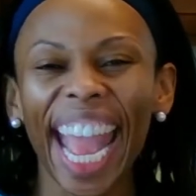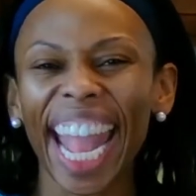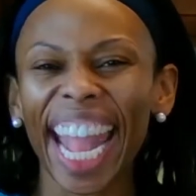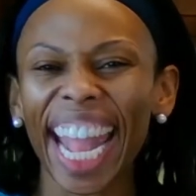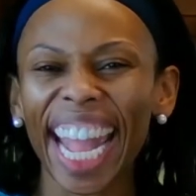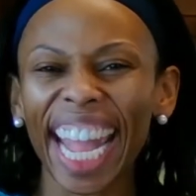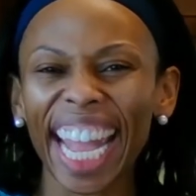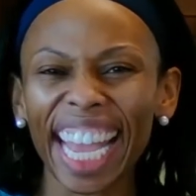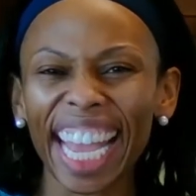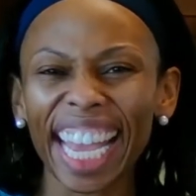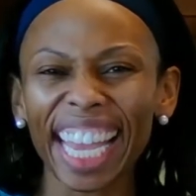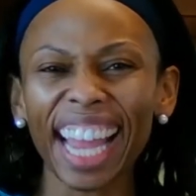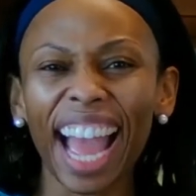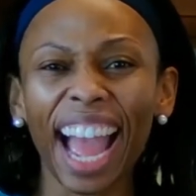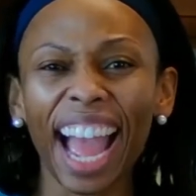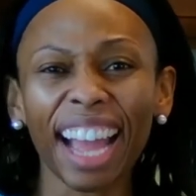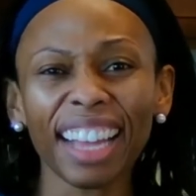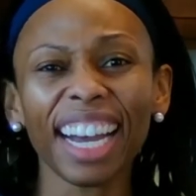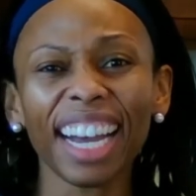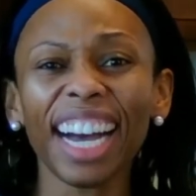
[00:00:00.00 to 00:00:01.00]
And
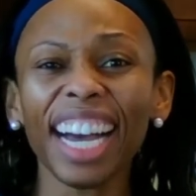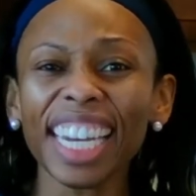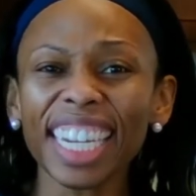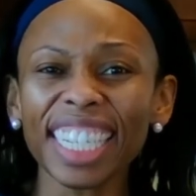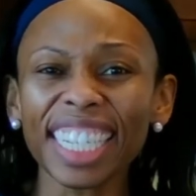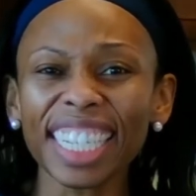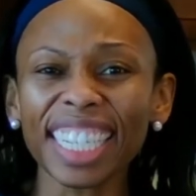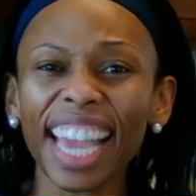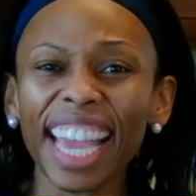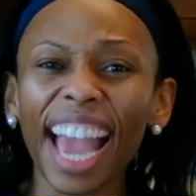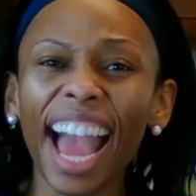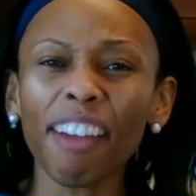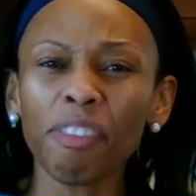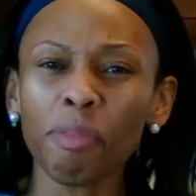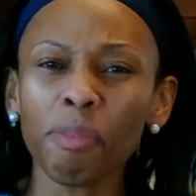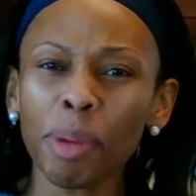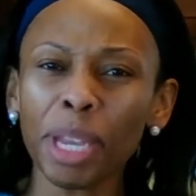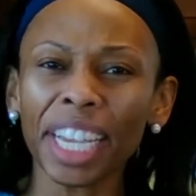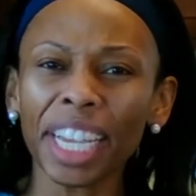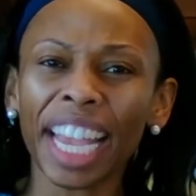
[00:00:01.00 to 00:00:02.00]
honestly,
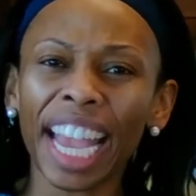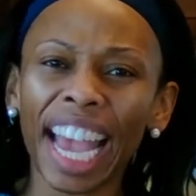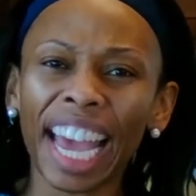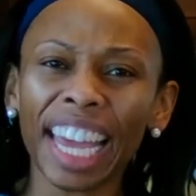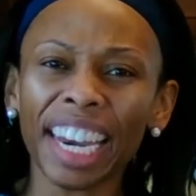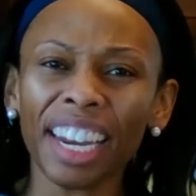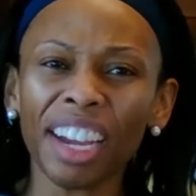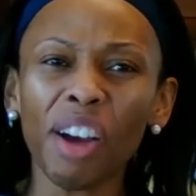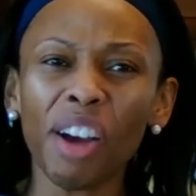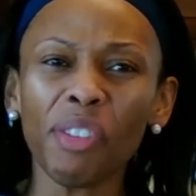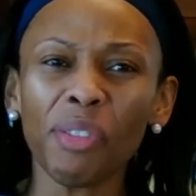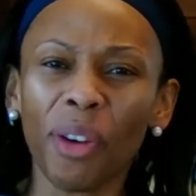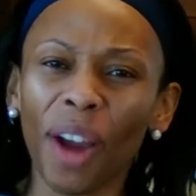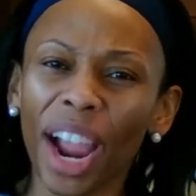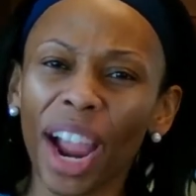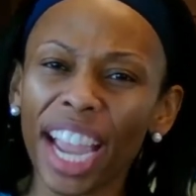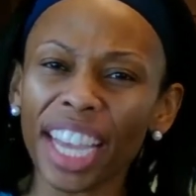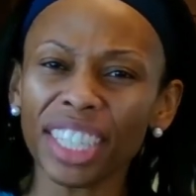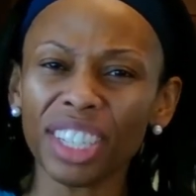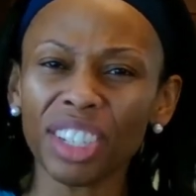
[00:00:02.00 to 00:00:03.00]
I've been kind of
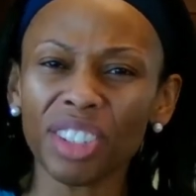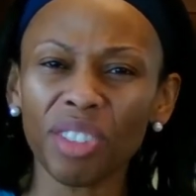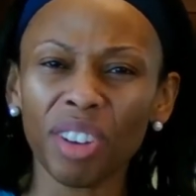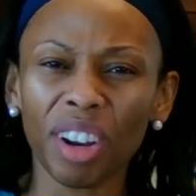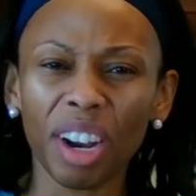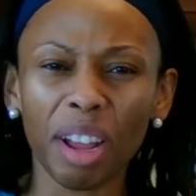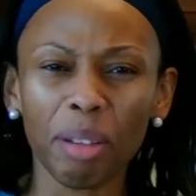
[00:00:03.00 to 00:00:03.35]
afraid to do it.